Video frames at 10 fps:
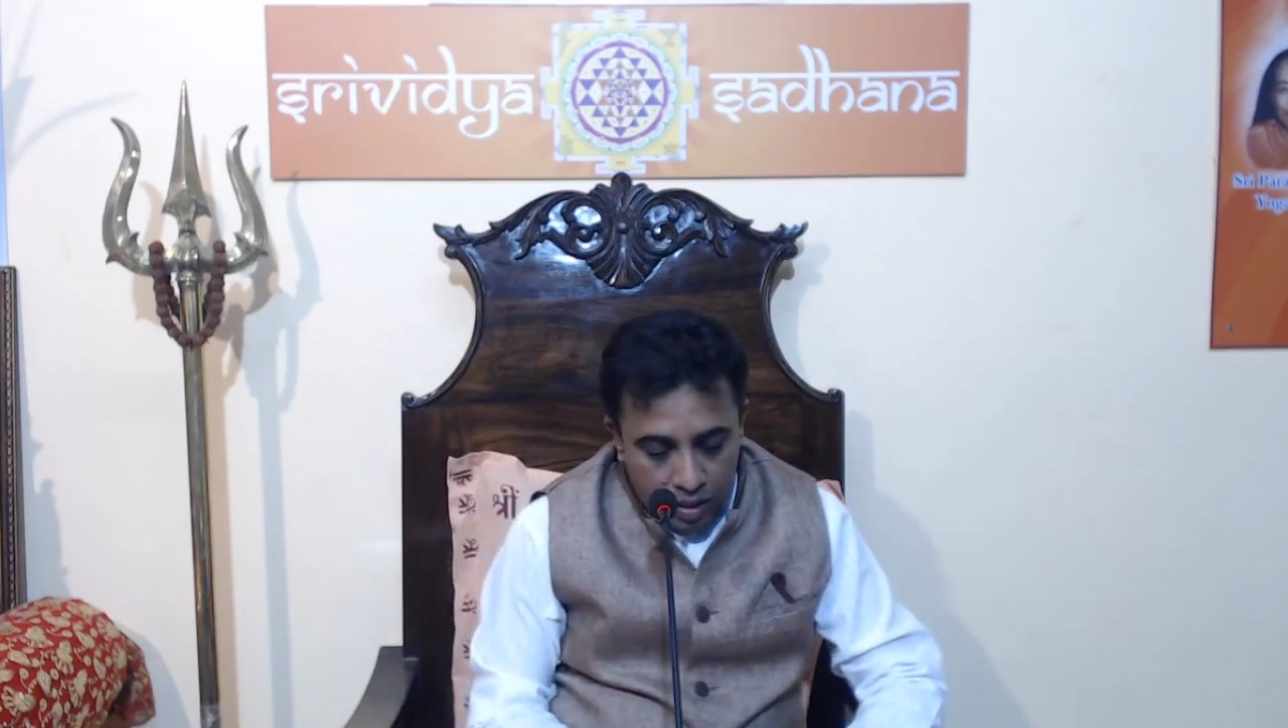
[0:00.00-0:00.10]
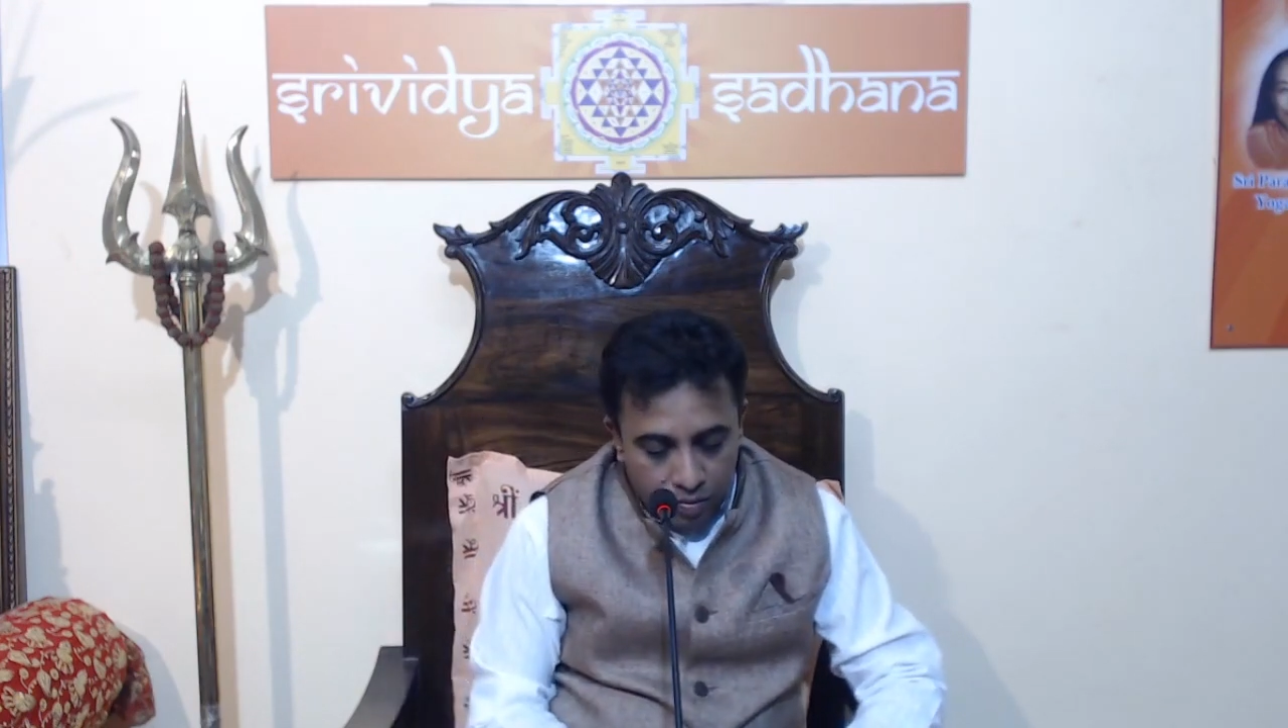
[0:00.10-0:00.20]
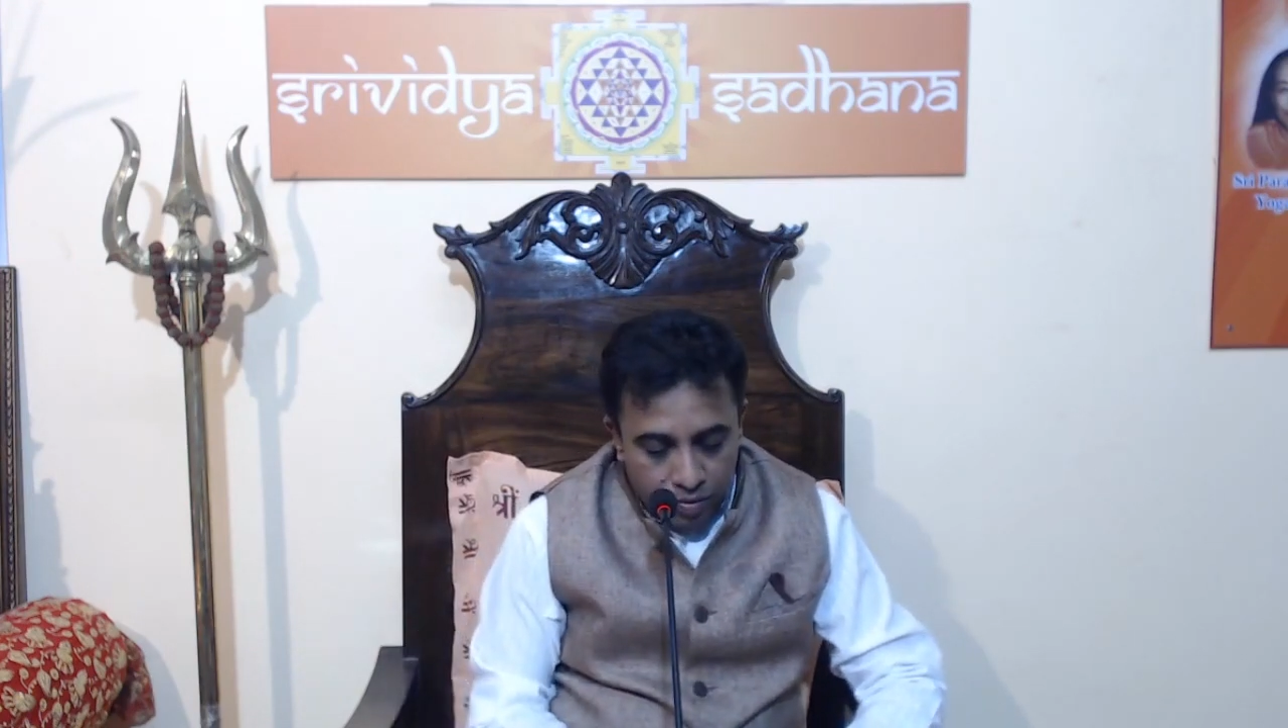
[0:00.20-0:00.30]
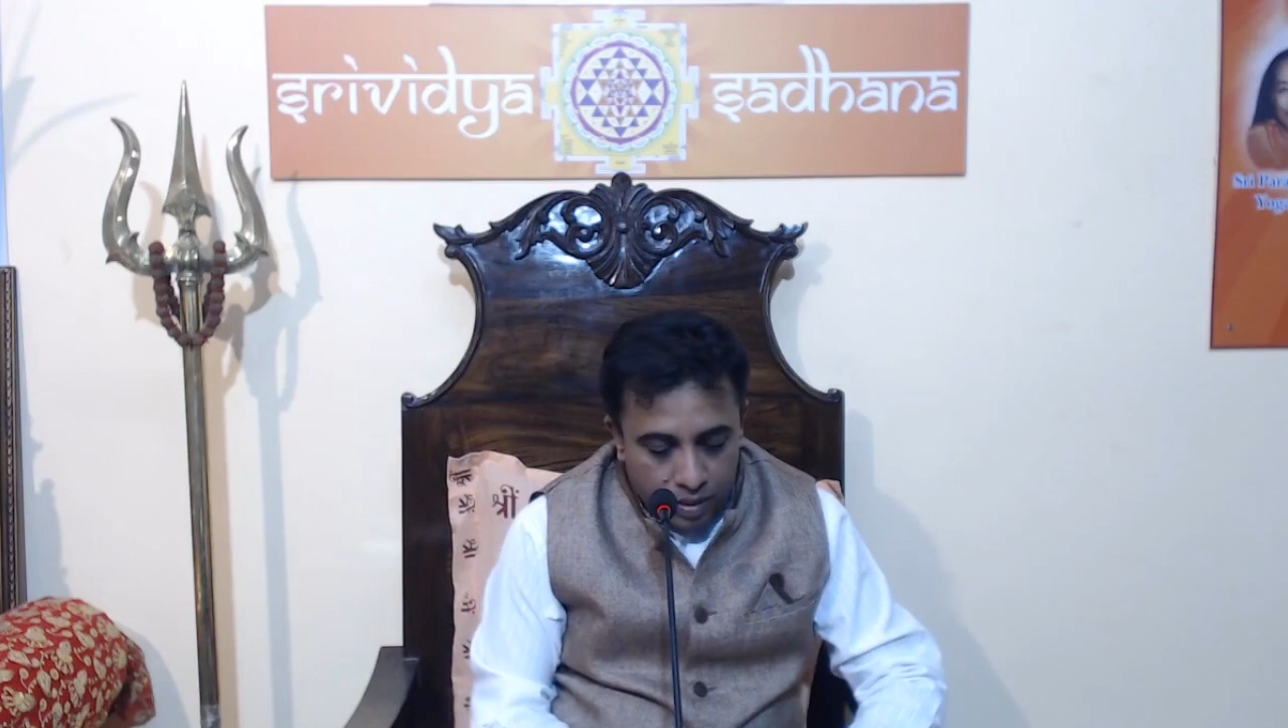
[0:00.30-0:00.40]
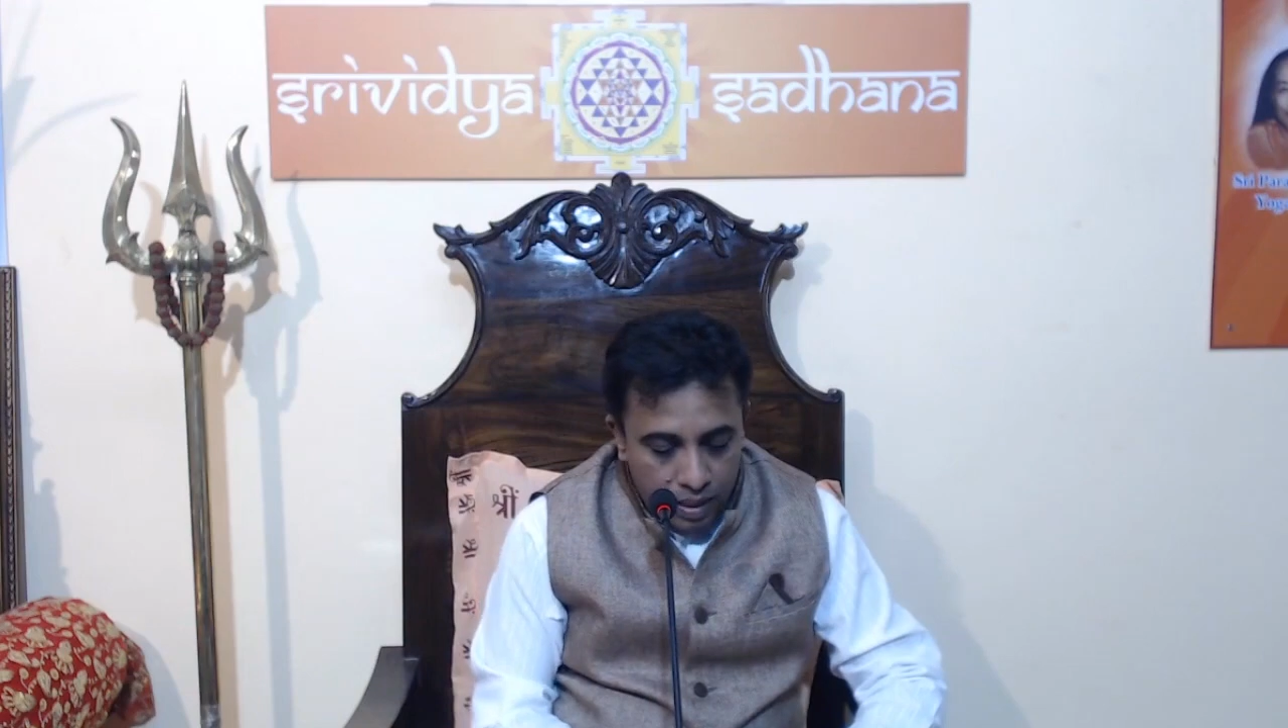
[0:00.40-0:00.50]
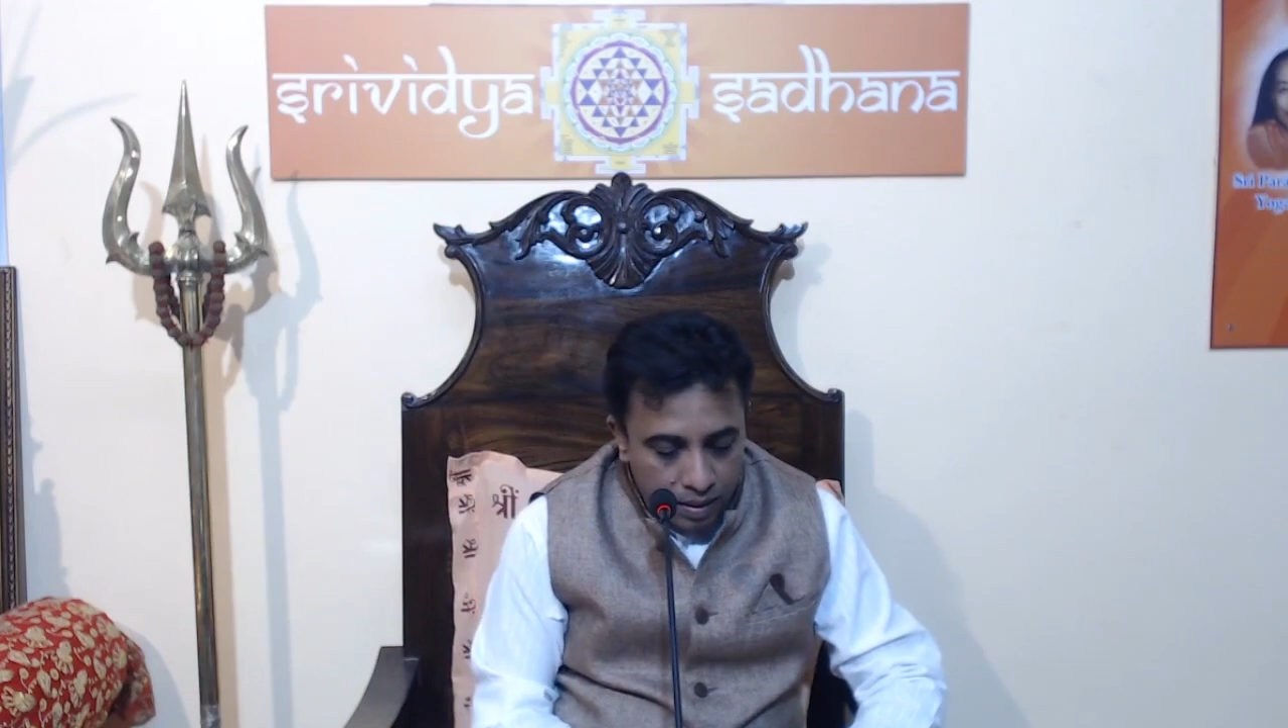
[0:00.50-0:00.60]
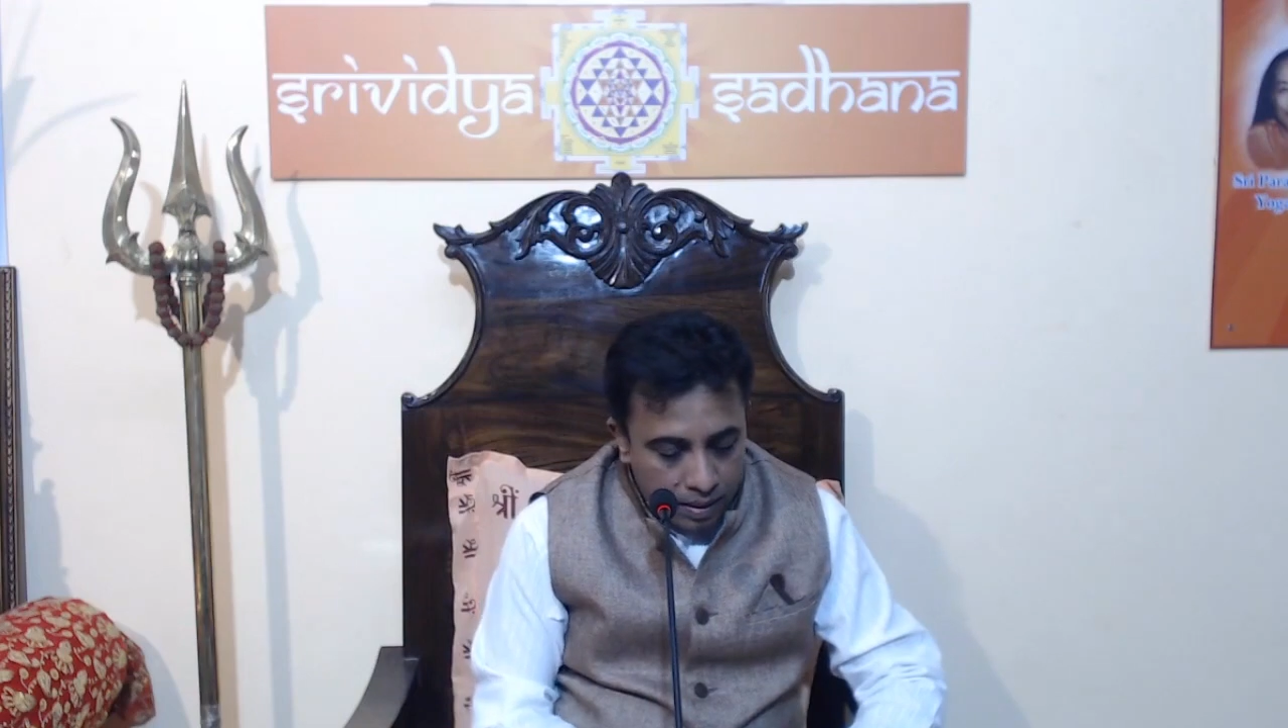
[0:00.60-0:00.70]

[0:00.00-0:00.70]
of your